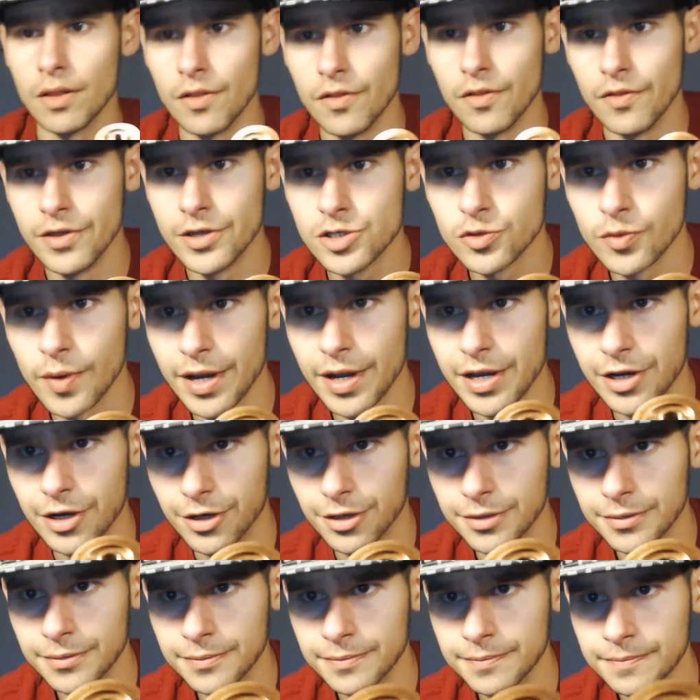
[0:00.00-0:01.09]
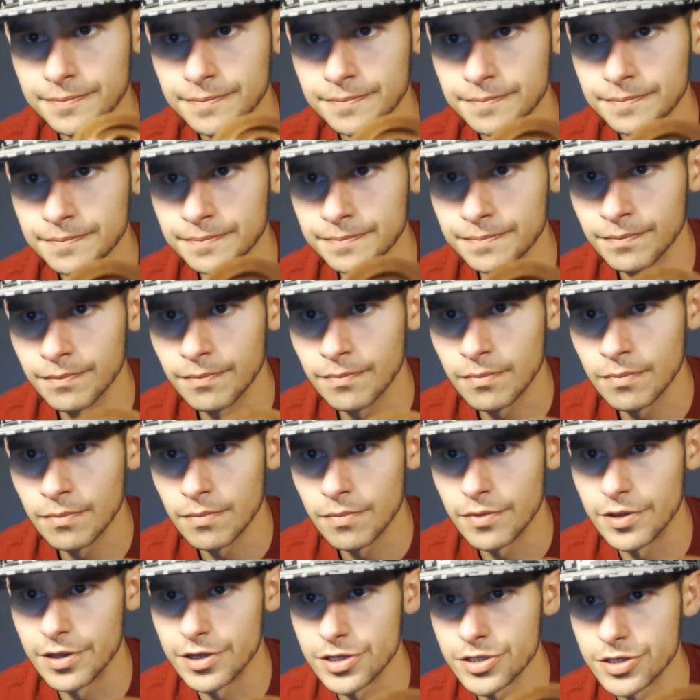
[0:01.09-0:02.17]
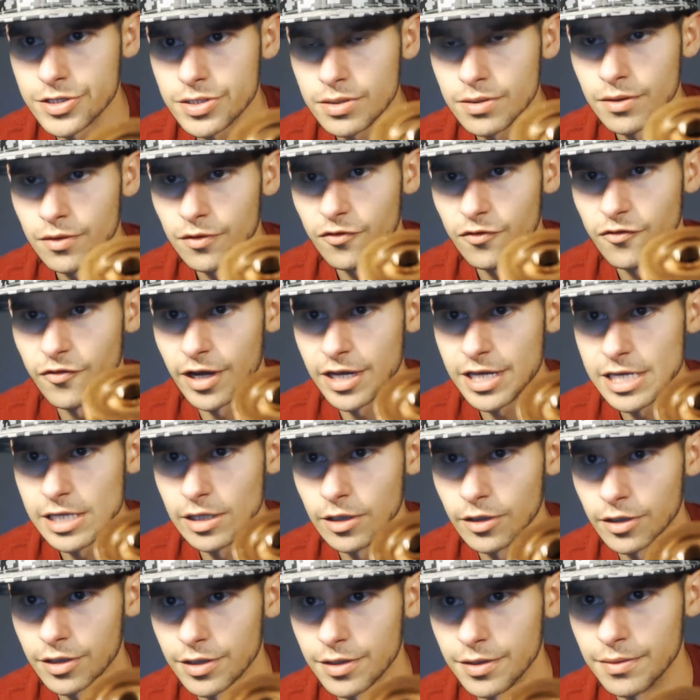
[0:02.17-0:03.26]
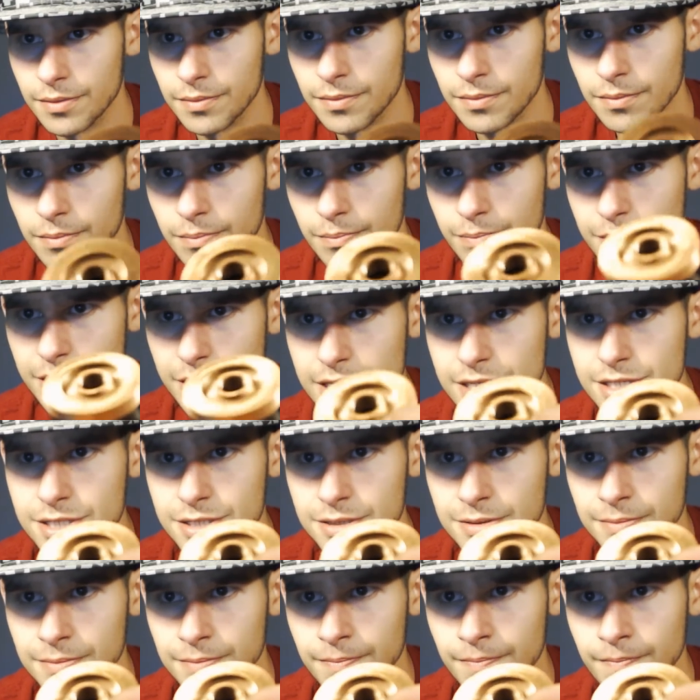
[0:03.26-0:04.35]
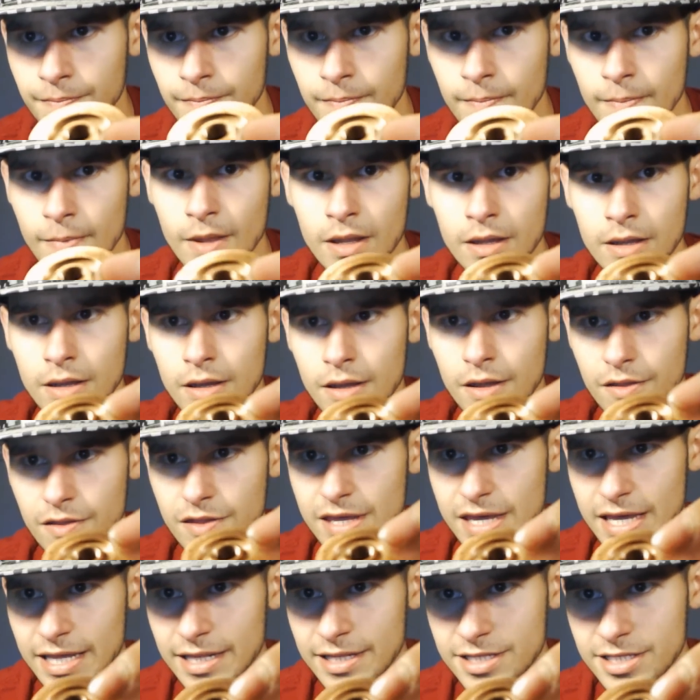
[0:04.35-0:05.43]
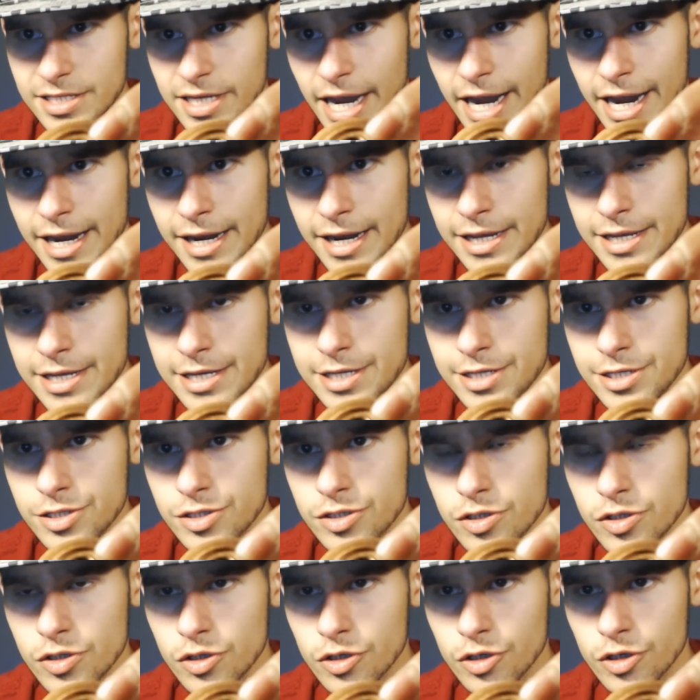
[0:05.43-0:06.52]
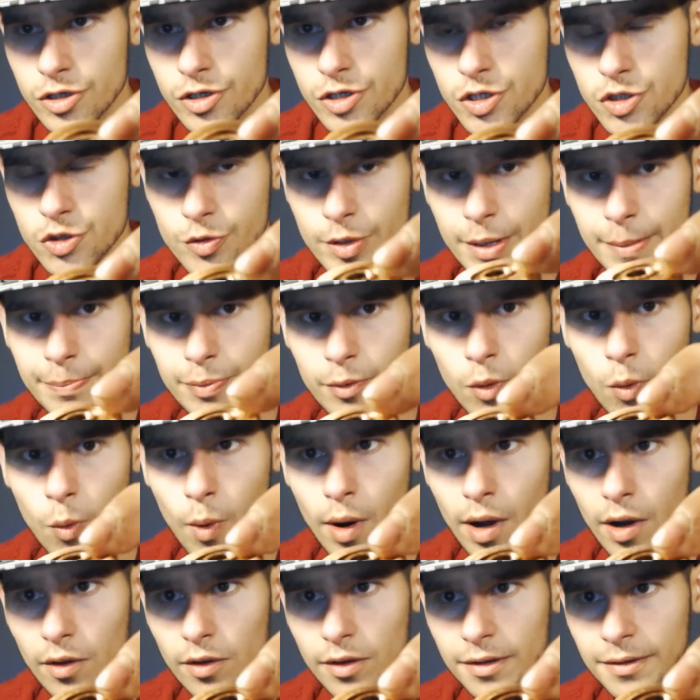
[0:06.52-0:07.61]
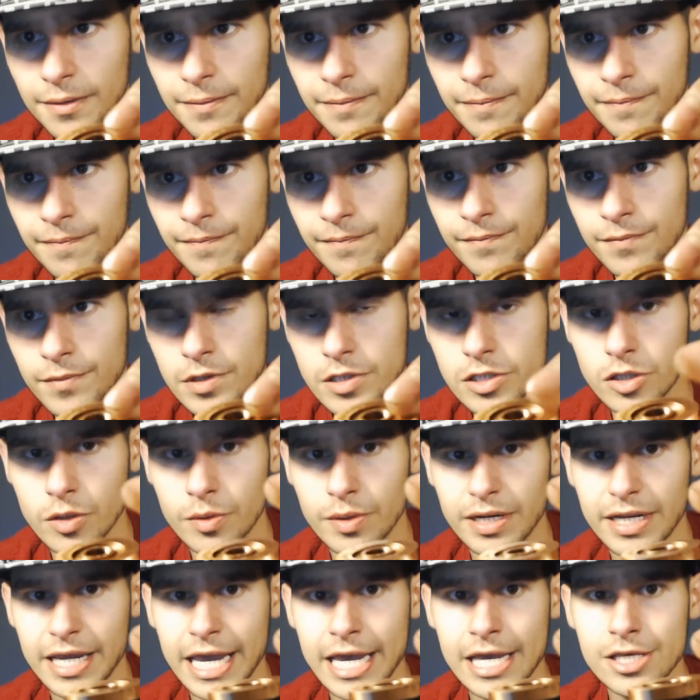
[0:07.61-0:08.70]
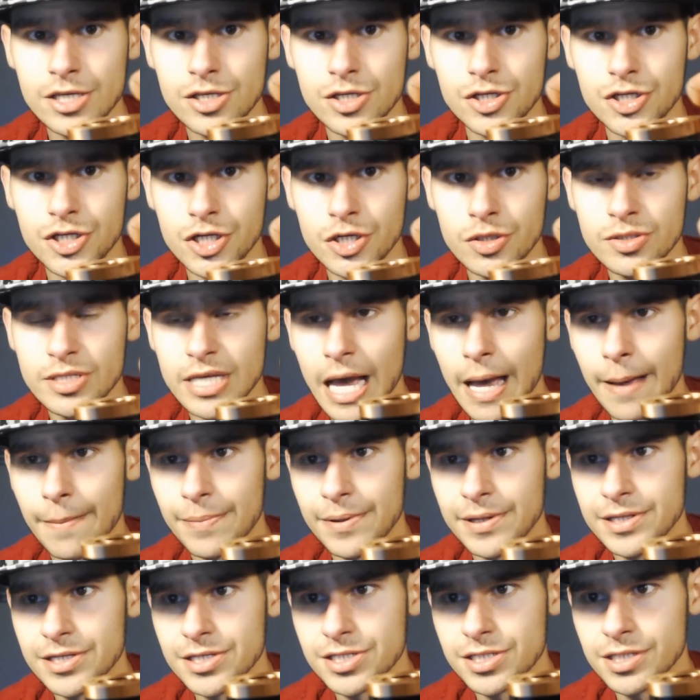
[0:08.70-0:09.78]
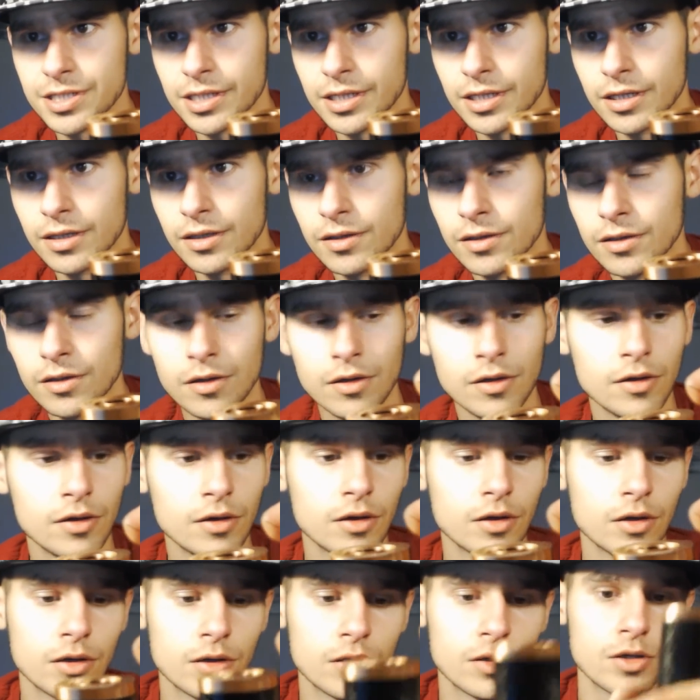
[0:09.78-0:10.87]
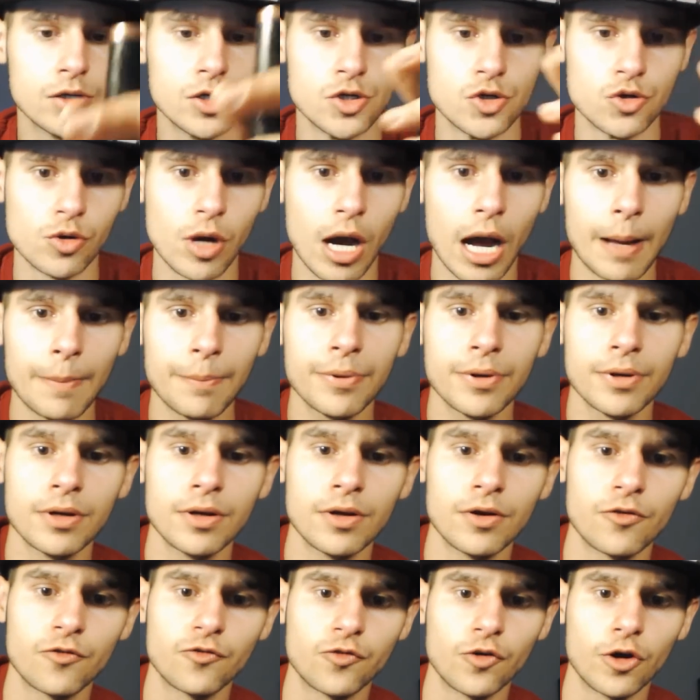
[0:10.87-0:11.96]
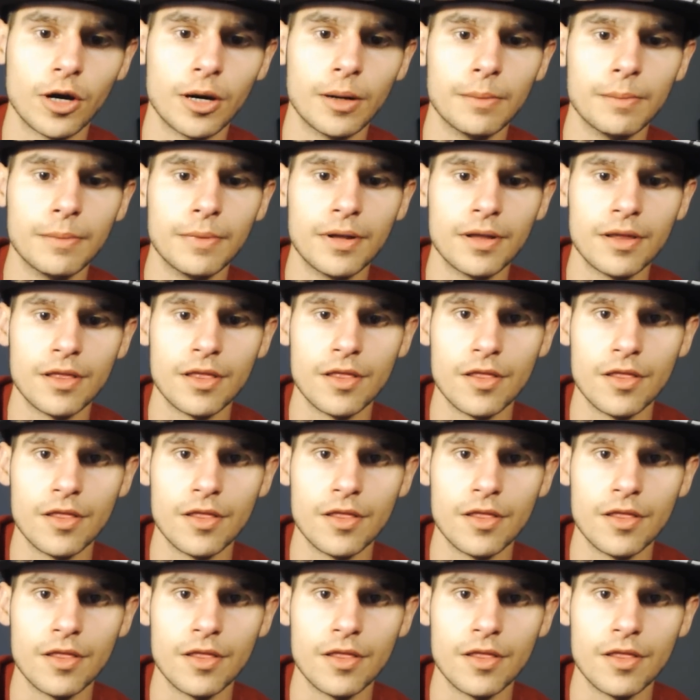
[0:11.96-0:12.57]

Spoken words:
This right here, this funky looking piece, the inside is your drip well. So in case juice happens to drop from